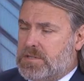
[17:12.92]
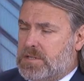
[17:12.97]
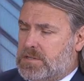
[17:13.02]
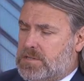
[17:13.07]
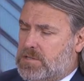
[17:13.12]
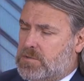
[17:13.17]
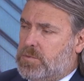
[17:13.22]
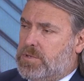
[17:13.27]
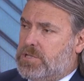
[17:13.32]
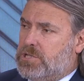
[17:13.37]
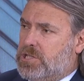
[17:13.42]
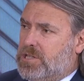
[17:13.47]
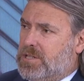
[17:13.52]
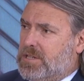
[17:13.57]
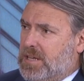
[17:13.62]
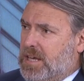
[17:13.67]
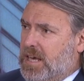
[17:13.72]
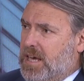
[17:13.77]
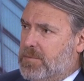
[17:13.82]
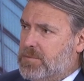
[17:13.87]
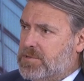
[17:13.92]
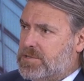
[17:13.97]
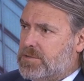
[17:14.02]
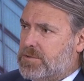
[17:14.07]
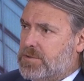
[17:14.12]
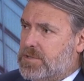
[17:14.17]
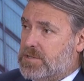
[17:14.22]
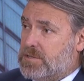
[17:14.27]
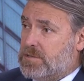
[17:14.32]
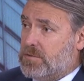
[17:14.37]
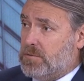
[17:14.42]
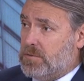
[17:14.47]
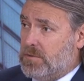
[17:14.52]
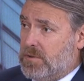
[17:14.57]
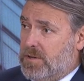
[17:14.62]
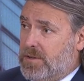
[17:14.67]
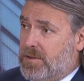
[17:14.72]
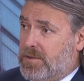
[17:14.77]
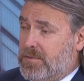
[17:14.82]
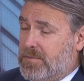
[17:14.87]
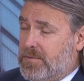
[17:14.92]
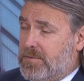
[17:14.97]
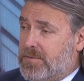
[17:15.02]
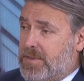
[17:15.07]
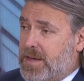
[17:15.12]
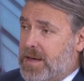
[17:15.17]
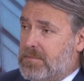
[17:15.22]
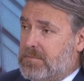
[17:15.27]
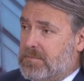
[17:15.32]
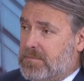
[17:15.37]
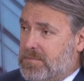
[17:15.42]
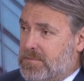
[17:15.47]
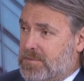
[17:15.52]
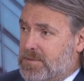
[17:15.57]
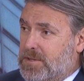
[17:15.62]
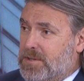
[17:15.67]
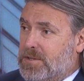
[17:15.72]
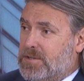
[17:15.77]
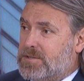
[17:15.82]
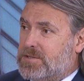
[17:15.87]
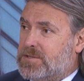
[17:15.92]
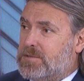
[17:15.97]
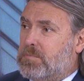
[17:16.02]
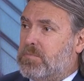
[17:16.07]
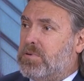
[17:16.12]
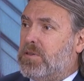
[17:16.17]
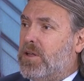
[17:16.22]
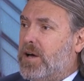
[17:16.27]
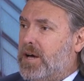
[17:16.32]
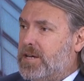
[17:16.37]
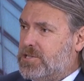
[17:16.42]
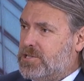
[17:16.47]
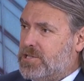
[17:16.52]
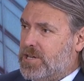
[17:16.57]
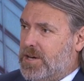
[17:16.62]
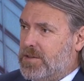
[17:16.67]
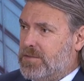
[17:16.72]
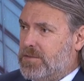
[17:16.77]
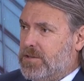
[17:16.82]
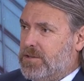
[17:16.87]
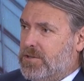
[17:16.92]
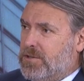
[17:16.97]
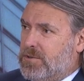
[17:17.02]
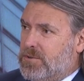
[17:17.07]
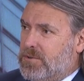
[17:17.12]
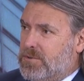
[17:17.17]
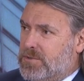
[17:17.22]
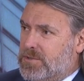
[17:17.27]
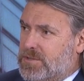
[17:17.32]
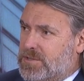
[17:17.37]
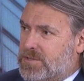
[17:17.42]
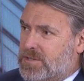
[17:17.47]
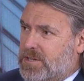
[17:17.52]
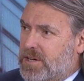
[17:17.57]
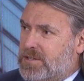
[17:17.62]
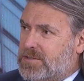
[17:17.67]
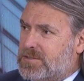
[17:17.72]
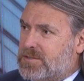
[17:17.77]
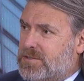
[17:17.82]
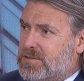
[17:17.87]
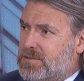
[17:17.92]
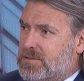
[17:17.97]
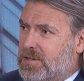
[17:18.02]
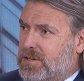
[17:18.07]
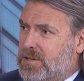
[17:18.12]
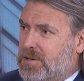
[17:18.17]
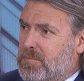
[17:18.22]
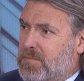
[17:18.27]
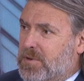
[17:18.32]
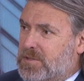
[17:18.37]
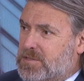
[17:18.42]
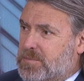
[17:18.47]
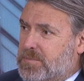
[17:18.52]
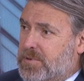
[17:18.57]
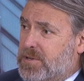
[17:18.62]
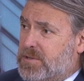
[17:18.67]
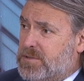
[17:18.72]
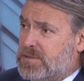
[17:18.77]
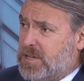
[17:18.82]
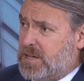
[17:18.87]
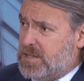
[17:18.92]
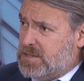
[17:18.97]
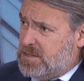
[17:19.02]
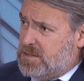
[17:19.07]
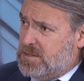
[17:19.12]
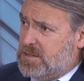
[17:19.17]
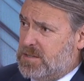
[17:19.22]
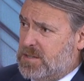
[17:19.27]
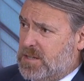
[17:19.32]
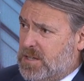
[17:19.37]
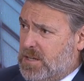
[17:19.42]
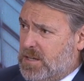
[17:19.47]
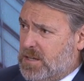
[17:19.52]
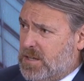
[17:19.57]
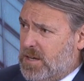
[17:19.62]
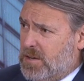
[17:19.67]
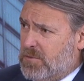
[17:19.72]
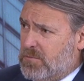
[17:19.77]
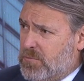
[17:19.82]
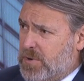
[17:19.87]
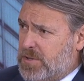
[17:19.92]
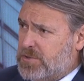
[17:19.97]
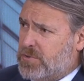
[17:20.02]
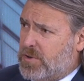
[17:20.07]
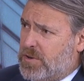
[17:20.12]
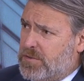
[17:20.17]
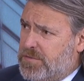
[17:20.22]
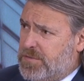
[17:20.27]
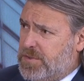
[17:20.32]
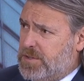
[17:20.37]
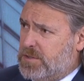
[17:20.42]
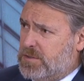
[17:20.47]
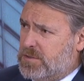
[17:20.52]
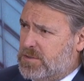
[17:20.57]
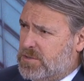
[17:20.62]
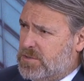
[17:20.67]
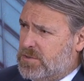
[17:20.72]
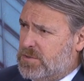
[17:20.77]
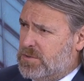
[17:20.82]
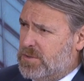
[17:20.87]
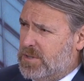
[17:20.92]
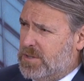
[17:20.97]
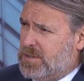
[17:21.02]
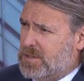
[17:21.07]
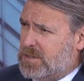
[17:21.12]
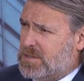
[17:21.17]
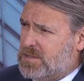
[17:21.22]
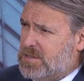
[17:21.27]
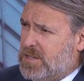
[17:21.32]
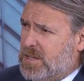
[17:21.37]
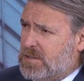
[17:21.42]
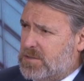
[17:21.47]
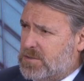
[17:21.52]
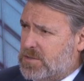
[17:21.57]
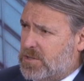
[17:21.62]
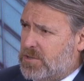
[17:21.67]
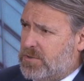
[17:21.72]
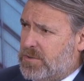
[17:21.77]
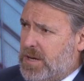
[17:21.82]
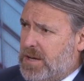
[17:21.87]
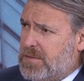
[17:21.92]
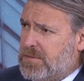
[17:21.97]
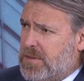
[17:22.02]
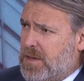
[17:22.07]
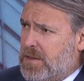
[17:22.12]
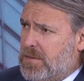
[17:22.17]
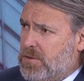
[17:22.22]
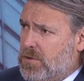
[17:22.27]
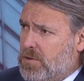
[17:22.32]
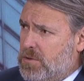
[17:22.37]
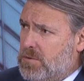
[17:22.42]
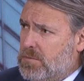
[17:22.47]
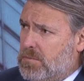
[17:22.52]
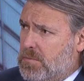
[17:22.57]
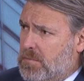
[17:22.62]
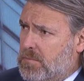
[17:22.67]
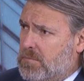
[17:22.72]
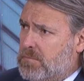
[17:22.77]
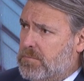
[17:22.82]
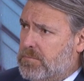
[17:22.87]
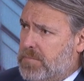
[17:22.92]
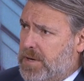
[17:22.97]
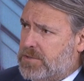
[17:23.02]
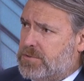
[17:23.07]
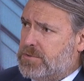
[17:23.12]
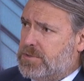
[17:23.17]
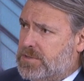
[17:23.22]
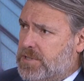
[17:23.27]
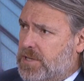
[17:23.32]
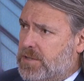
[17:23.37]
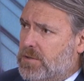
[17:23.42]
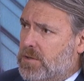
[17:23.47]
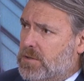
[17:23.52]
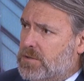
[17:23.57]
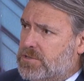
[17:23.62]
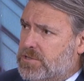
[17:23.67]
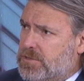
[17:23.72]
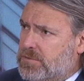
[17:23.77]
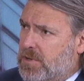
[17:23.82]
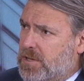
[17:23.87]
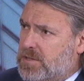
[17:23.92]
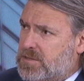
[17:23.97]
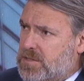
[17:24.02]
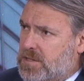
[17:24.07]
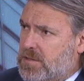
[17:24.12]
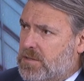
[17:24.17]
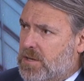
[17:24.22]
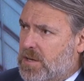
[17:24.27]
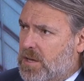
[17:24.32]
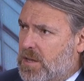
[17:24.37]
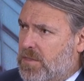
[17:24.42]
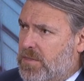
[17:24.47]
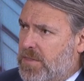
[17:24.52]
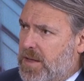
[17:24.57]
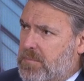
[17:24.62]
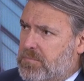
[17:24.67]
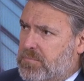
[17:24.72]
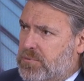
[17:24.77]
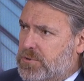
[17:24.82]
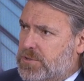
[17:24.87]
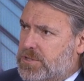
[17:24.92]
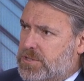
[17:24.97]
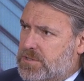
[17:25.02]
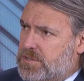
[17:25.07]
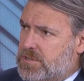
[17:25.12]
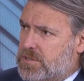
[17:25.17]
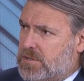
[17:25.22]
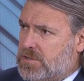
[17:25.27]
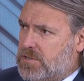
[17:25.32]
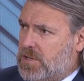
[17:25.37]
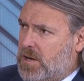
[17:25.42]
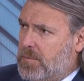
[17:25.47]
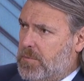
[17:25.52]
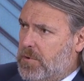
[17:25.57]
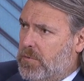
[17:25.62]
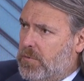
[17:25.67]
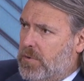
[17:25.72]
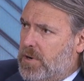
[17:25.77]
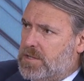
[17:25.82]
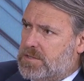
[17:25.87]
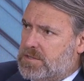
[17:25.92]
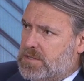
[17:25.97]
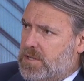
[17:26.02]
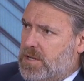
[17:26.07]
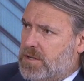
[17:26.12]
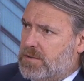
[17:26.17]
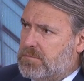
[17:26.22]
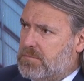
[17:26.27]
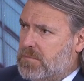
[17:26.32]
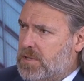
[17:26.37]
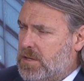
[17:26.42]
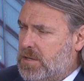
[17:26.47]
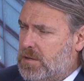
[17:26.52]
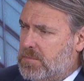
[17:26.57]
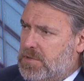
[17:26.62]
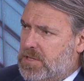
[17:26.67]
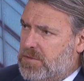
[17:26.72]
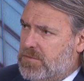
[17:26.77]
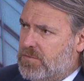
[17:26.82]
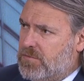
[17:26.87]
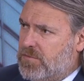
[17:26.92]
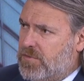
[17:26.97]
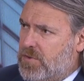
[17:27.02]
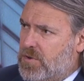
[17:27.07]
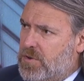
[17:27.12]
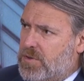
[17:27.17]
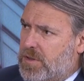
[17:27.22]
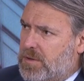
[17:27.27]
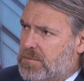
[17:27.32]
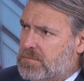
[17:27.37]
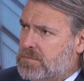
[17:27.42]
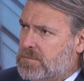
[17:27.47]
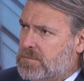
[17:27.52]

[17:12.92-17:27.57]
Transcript: a switch in chemistries, or that supply chain that you discussed, I suppose, has to get retrofitted to an extent to create that new battery technology, right? So that pushes the time horizon out even further